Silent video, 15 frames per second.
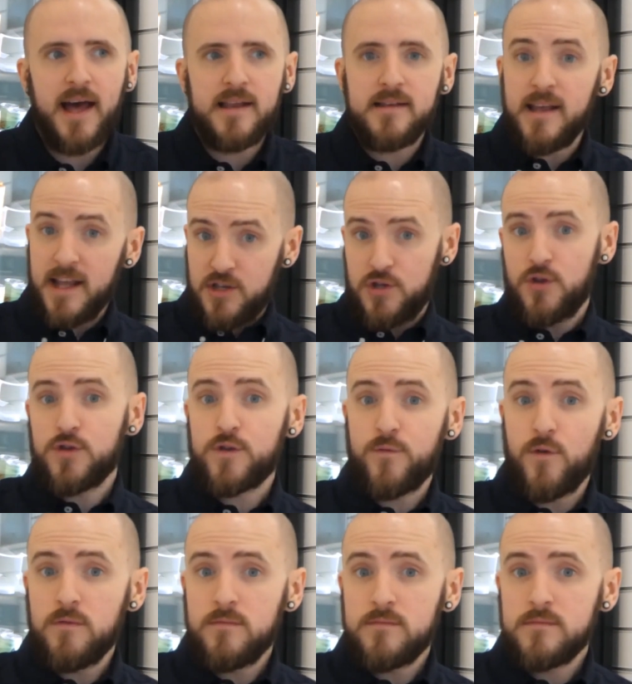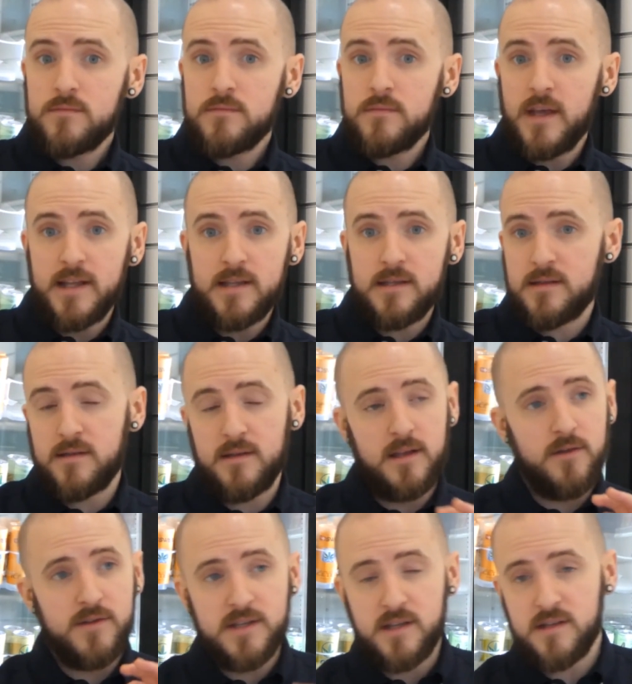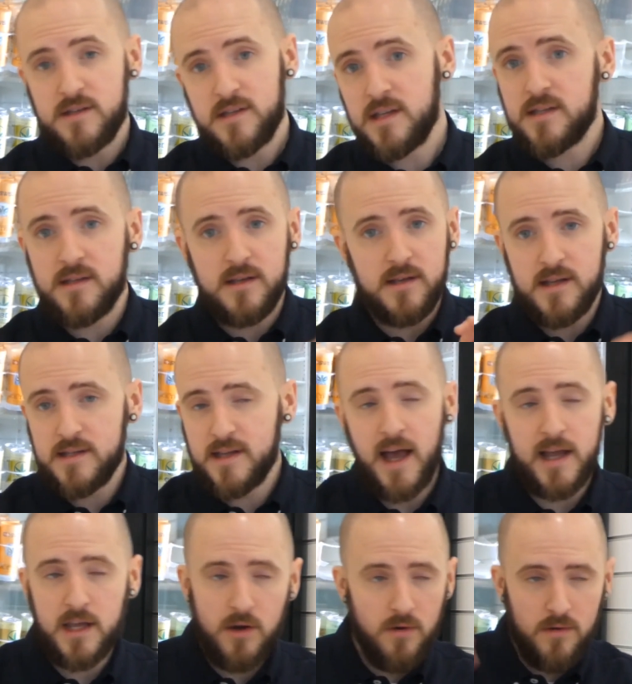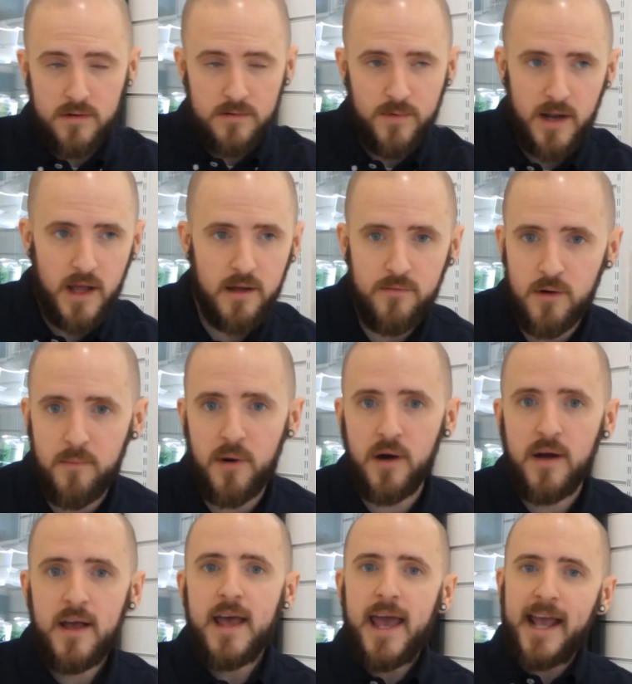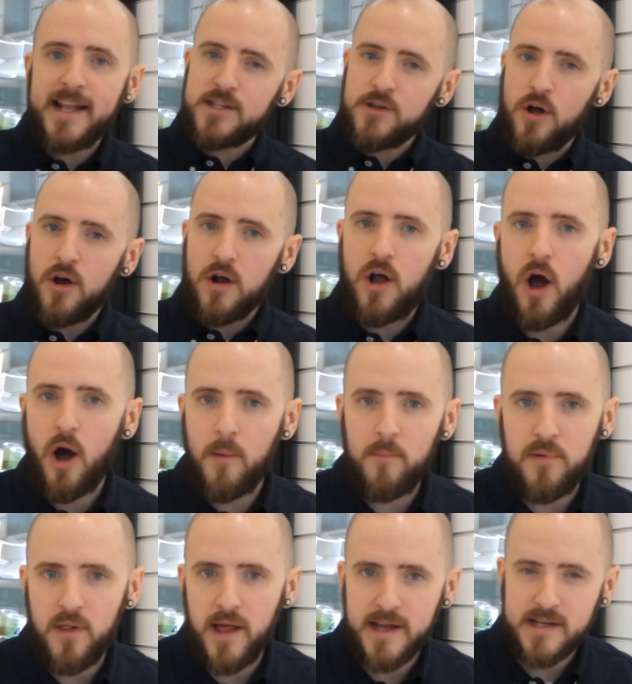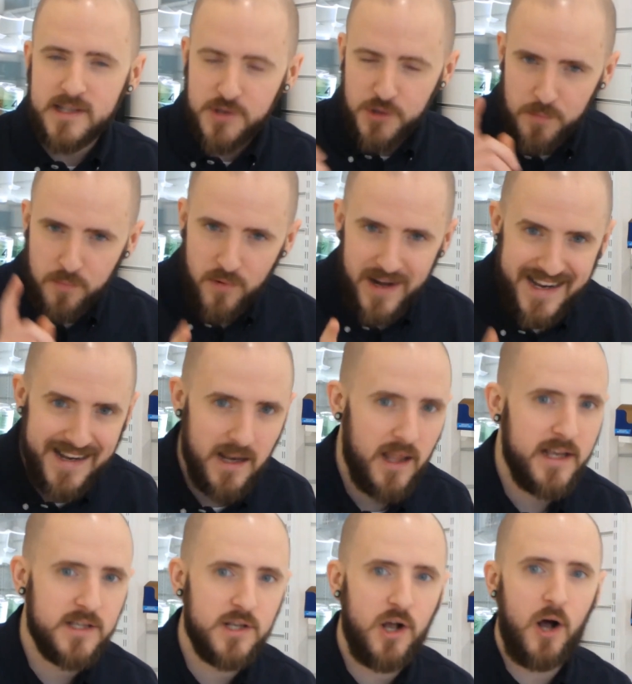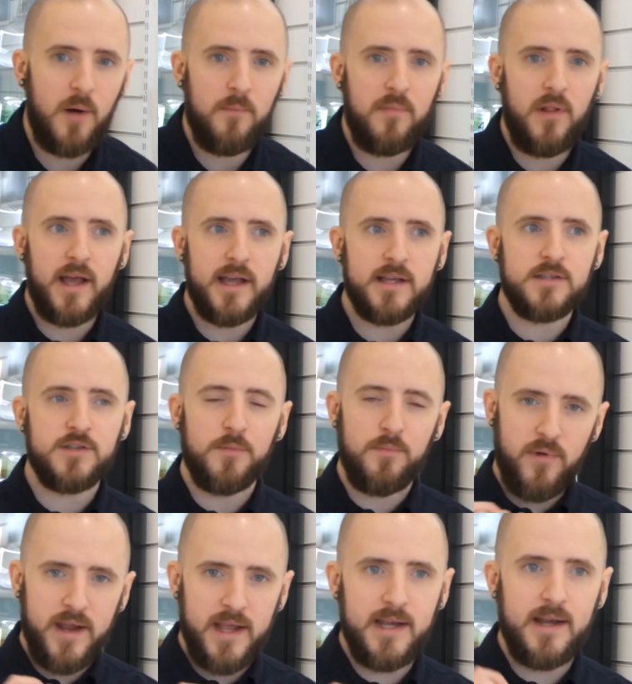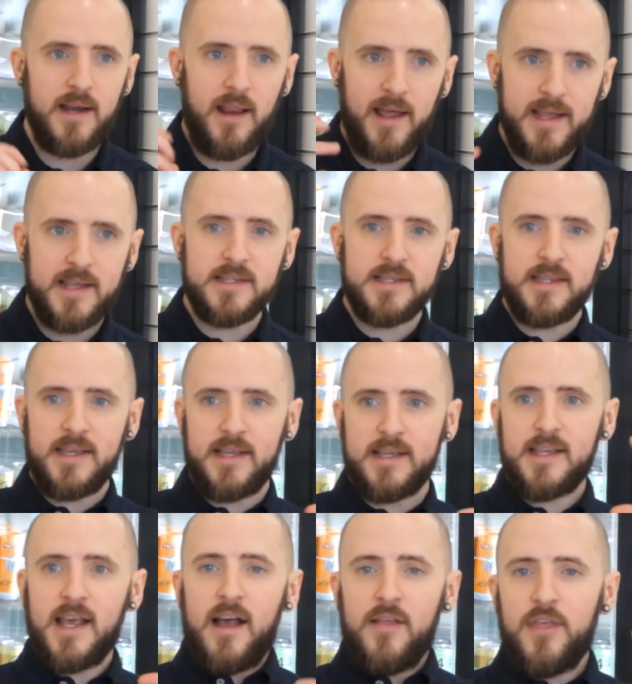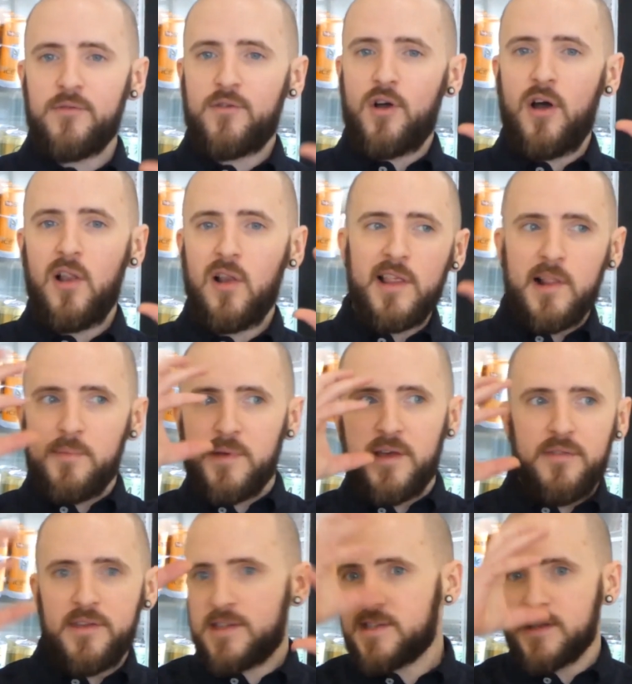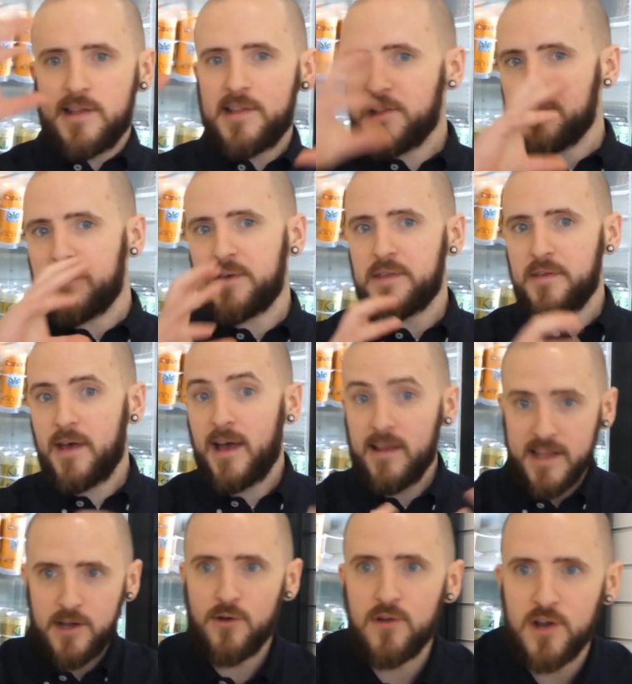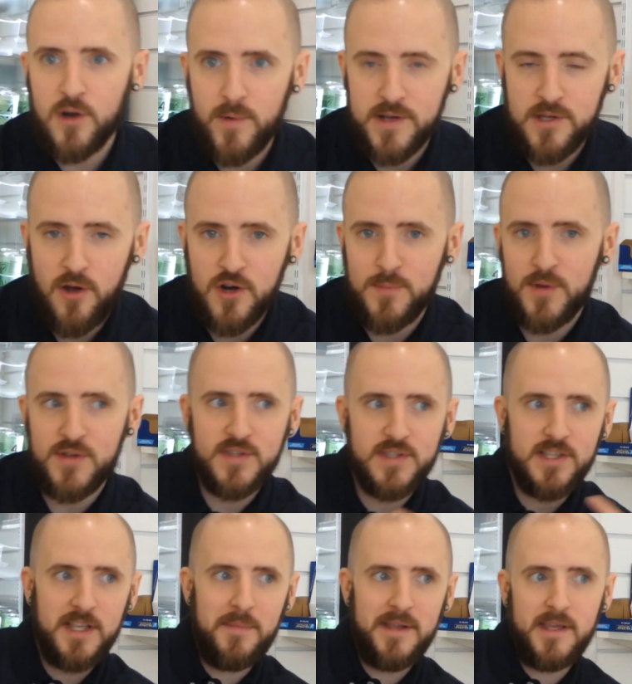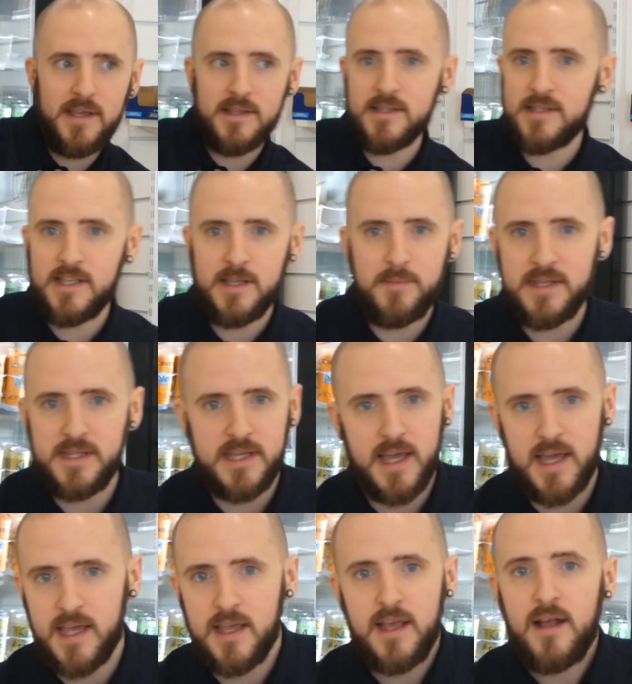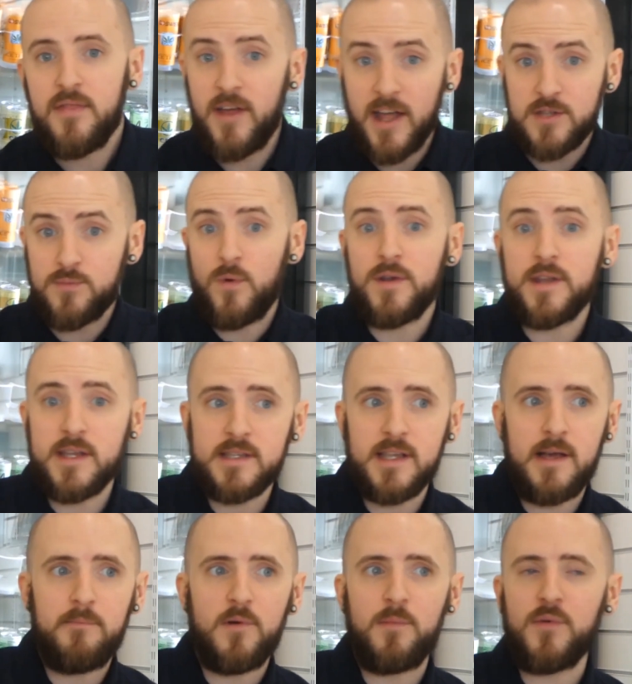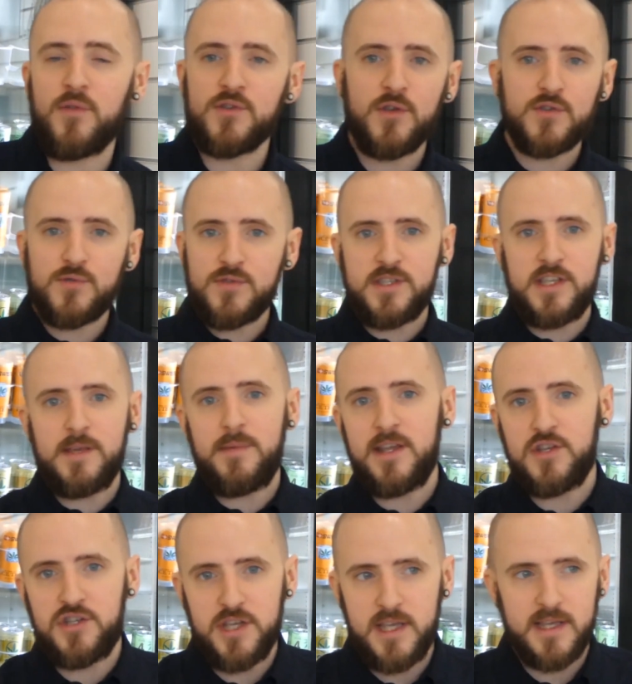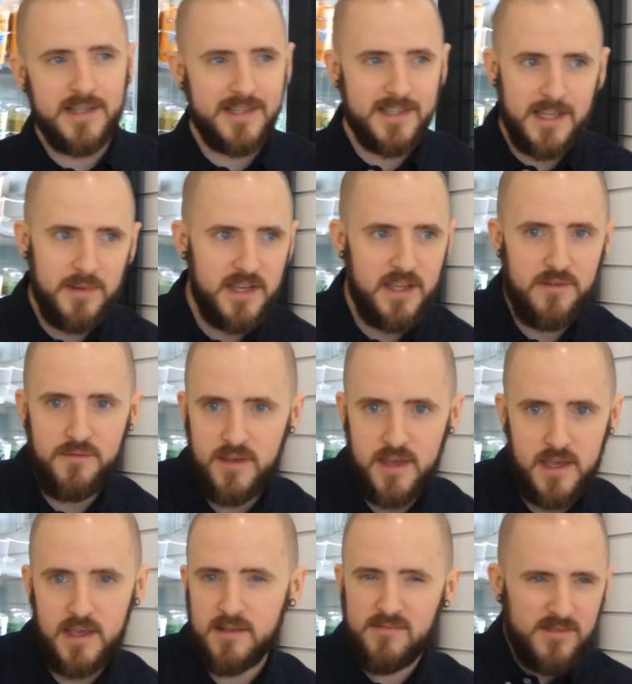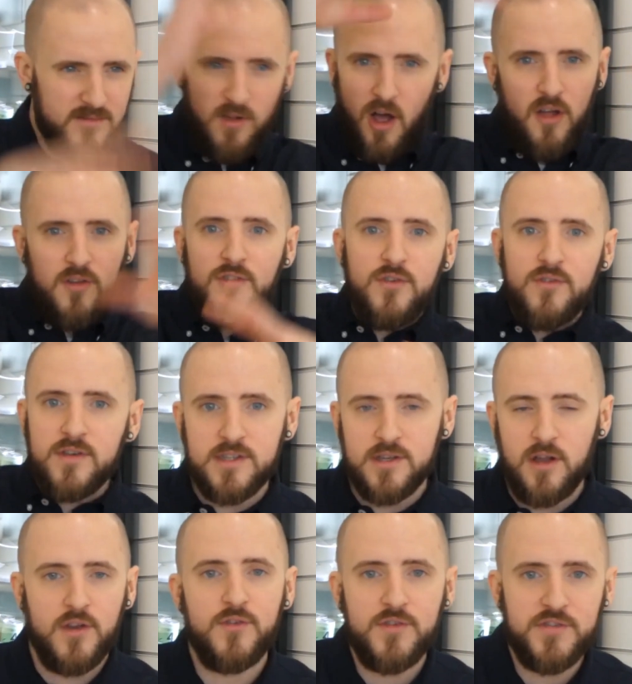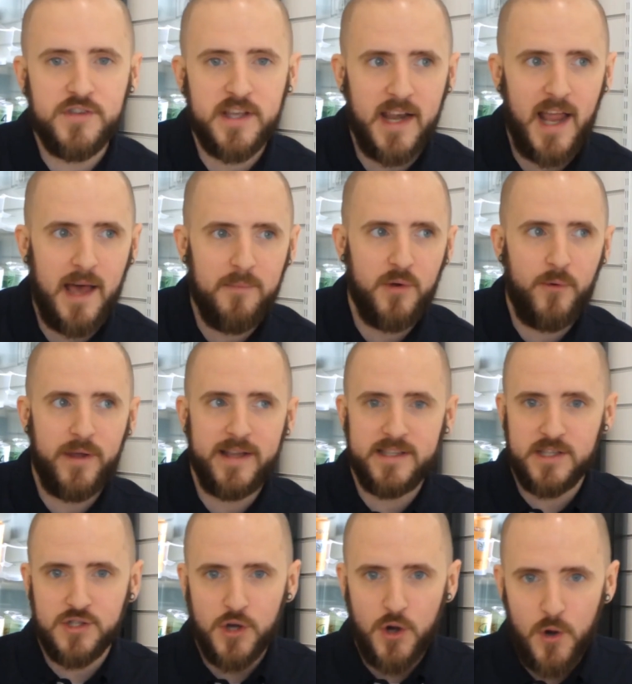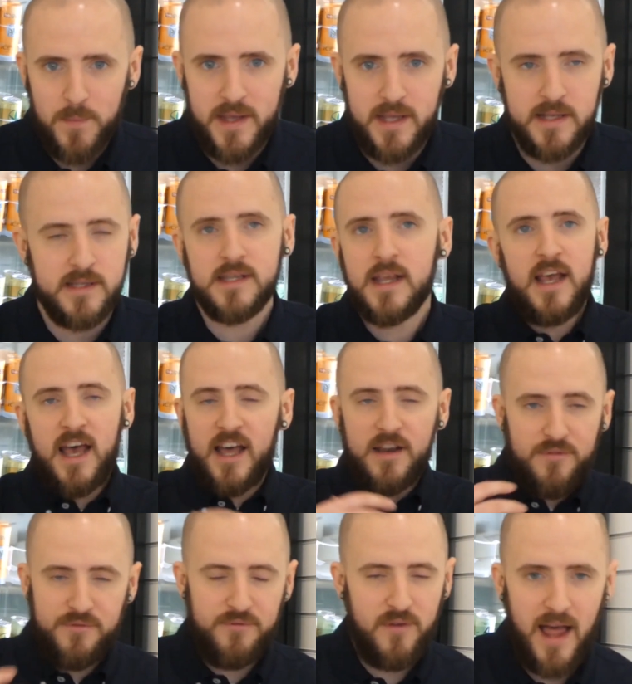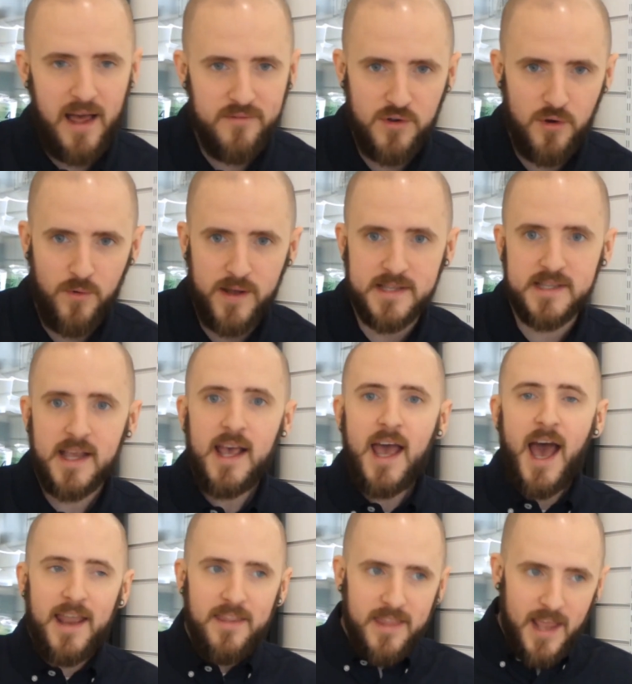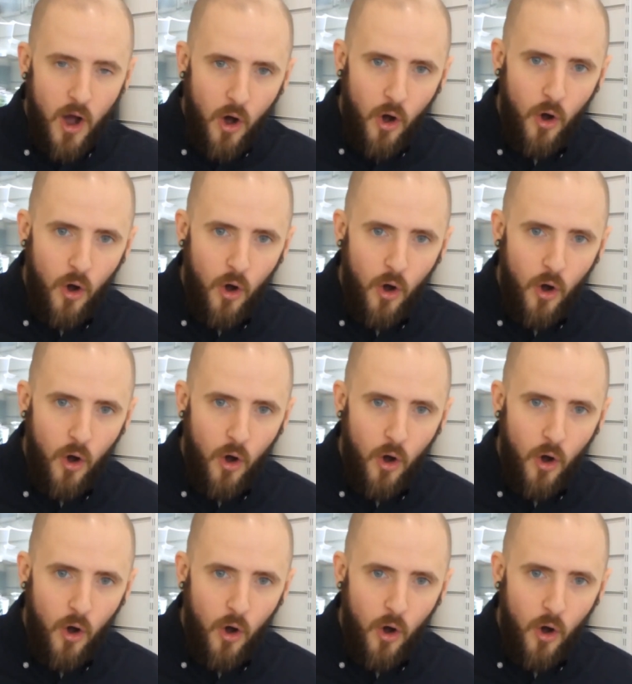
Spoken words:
And it's useful. It's consistent, it's accurate and whatever, but it's not complex, and your brain likes complex. Your brain likes things that have got a little bit of this, a little bit of that. Like earlier we talked about CBD and CBDA. That's one example. But there's also CBG and CBDV and just hundreds and hundreds of cannabinoids and terpenes and flavonoids, and